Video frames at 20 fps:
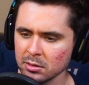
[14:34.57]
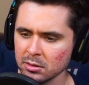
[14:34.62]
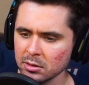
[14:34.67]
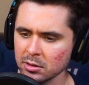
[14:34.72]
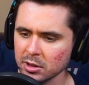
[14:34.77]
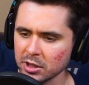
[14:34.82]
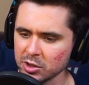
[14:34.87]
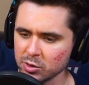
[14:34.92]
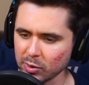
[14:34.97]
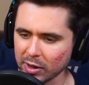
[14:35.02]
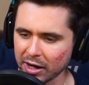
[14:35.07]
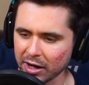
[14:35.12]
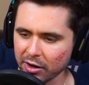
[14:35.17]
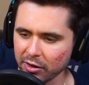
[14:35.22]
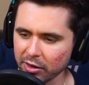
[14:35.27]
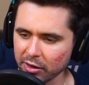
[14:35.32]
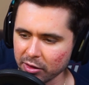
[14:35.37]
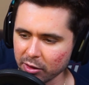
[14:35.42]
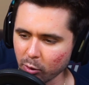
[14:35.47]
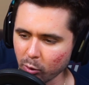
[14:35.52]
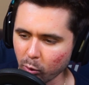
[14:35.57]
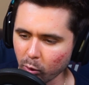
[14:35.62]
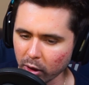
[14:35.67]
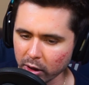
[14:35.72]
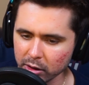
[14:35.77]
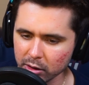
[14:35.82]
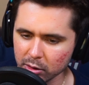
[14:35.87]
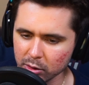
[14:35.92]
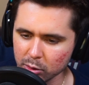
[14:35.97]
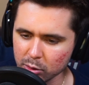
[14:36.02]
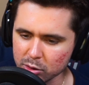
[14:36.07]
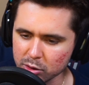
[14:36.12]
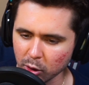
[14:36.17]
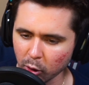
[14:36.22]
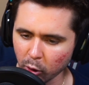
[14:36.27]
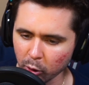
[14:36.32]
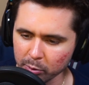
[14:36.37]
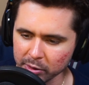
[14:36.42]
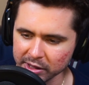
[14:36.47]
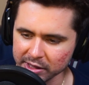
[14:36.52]
Because rather than the one who
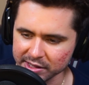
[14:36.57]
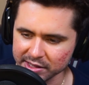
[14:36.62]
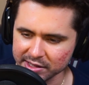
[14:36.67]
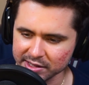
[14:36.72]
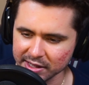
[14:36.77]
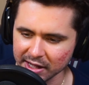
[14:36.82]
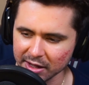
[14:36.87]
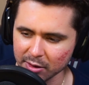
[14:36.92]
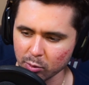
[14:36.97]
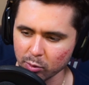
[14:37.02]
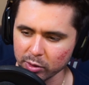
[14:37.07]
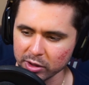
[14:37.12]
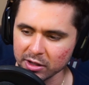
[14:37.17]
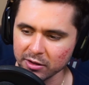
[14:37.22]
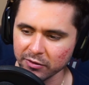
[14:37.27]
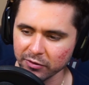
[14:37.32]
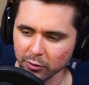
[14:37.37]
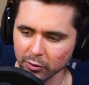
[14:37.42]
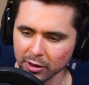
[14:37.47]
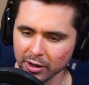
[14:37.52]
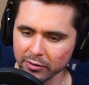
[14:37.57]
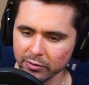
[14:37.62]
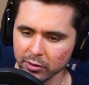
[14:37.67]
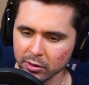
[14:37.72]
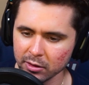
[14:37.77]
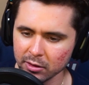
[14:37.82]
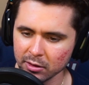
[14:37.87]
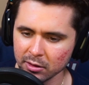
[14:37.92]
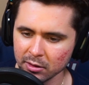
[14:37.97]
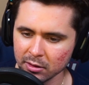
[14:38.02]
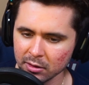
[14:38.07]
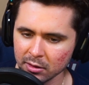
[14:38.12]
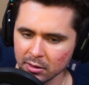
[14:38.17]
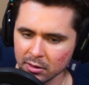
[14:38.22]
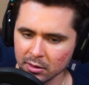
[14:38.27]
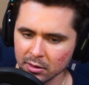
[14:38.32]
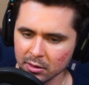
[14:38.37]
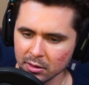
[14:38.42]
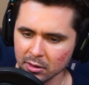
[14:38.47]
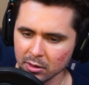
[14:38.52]
told me to stay weak forever,
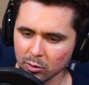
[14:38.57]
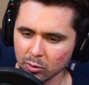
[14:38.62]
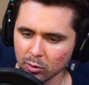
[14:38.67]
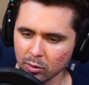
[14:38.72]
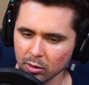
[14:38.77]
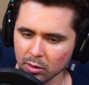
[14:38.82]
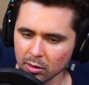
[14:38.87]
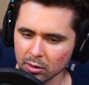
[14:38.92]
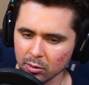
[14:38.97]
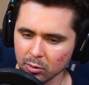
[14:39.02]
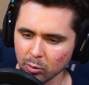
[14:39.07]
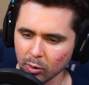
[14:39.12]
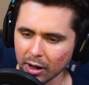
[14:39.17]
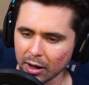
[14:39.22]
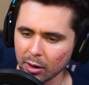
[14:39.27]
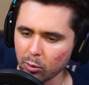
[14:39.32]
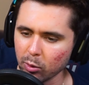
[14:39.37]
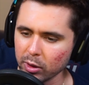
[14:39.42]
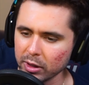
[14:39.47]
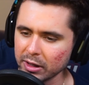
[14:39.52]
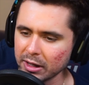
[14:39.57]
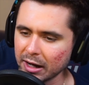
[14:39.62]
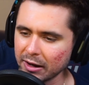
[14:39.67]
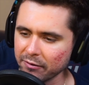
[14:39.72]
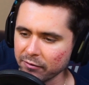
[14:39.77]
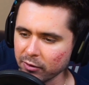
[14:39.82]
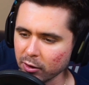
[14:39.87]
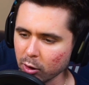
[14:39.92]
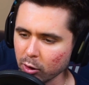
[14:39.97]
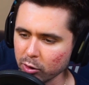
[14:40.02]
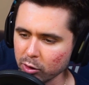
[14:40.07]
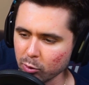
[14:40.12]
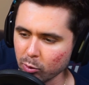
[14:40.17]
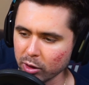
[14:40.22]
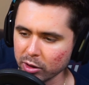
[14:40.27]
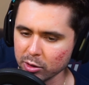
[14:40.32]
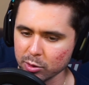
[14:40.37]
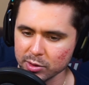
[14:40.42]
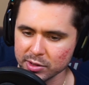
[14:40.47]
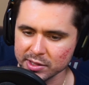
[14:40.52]
why wouldn't I follow the
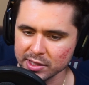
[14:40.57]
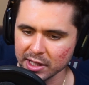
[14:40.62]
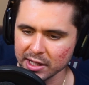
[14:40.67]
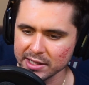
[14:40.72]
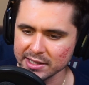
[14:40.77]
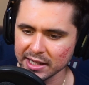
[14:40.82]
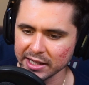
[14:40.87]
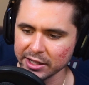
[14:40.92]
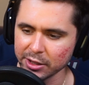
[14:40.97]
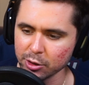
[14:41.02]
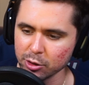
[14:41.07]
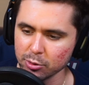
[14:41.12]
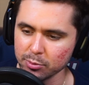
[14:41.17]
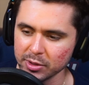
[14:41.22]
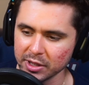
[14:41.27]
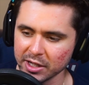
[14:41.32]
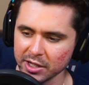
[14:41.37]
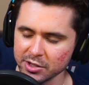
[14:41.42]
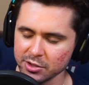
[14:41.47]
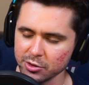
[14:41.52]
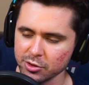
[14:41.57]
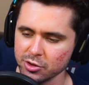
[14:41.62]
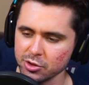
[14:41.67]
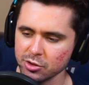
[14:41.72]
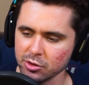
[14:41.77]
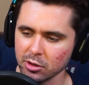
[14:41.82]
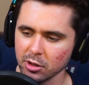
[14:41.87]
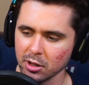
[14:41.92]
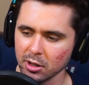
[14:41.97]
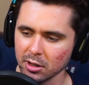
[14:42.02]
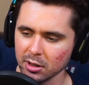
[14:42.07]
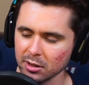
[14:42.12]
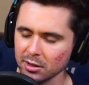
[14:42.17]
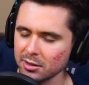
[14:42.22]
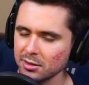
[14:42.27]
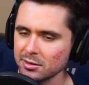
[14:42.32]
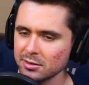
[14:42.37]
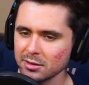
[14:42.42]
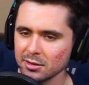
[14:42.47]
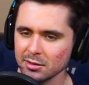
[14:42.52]
one who says I need you because you're strong?
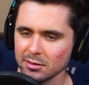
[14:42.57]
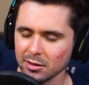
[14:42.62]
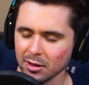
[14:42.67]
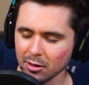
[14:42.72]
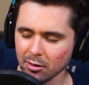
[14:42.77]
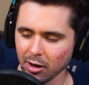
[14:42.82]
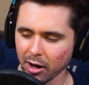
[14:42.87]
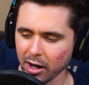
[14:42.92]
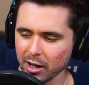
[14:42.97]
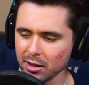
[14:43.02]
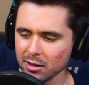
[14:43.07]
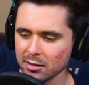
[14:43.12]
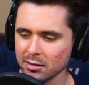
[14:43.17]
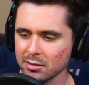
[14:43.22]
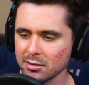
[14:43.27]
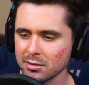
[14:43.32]
All right.